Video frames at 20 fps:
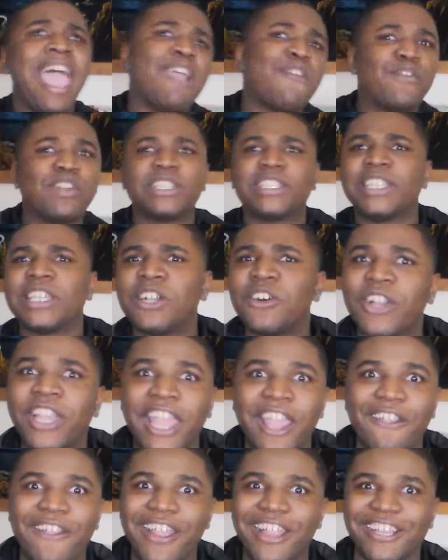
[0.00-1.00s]
every single
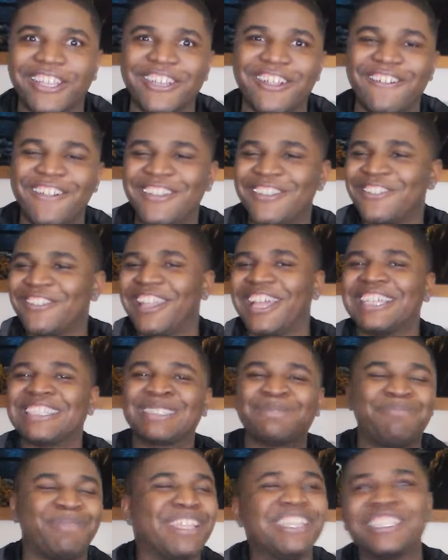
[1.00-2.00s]
character and do
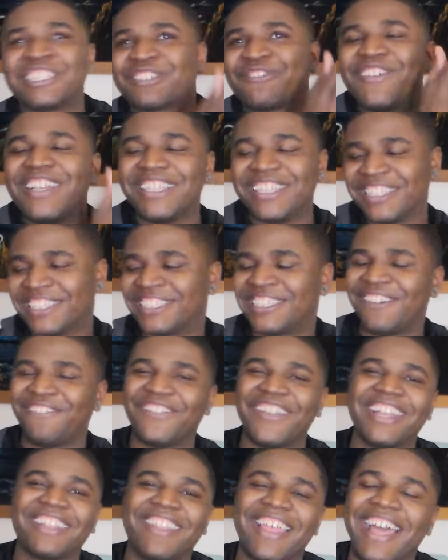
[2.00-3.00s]
like split screens and
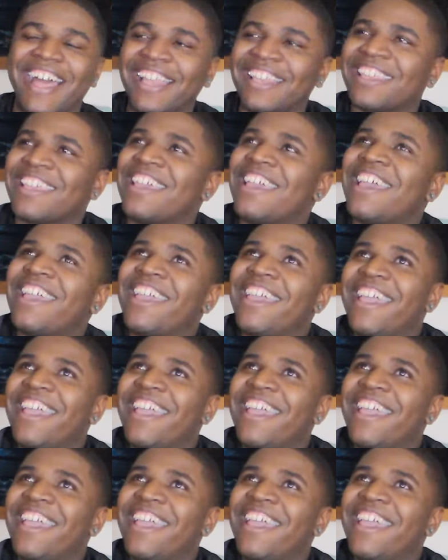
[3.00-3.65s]
stuff like that.